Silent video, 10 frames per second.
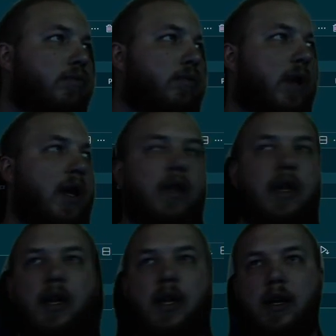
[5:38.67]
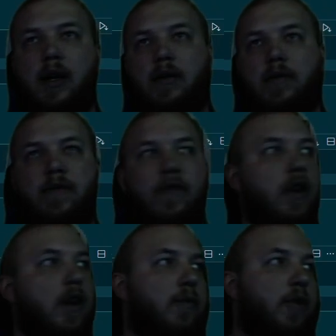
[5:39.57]
And then
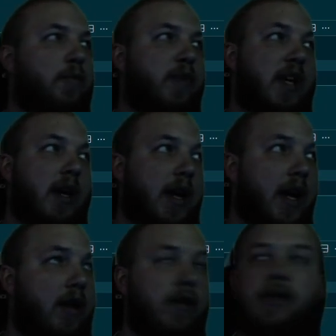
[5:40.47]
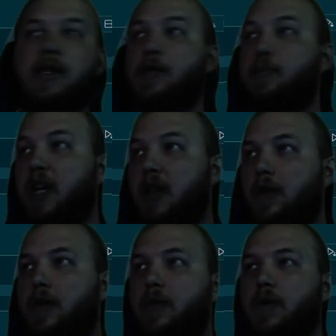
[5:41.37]
from PIL, this is
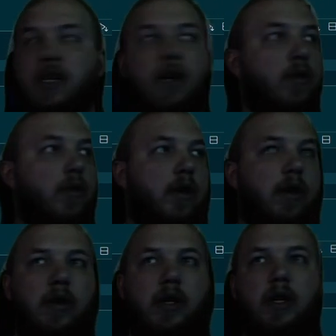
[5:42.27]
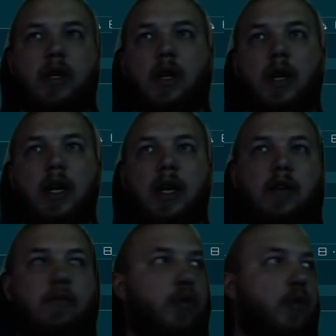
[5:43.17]
pillow that we downloaded earlier,
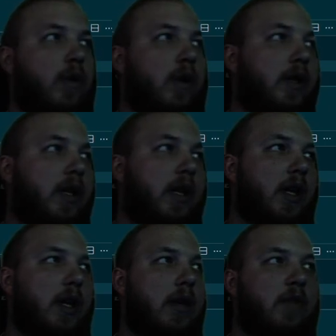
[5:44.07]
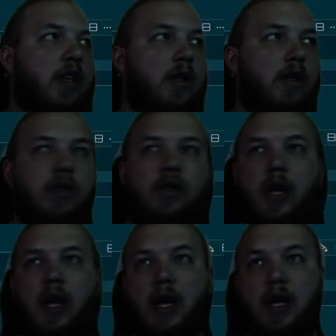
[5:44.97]
import image
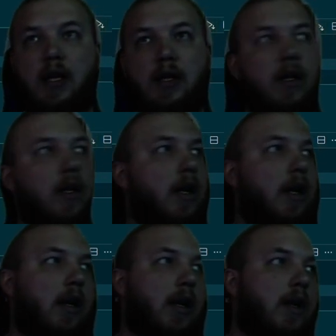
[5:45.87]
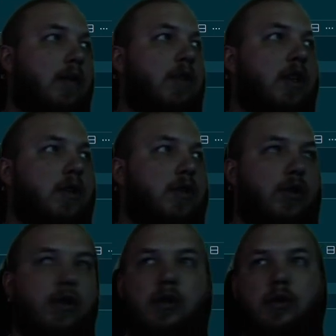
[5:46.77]
and
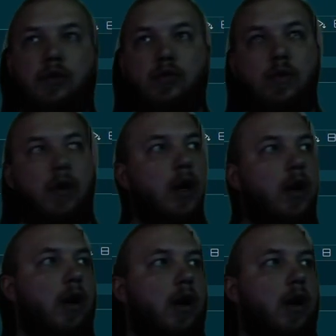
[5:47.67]
image draw.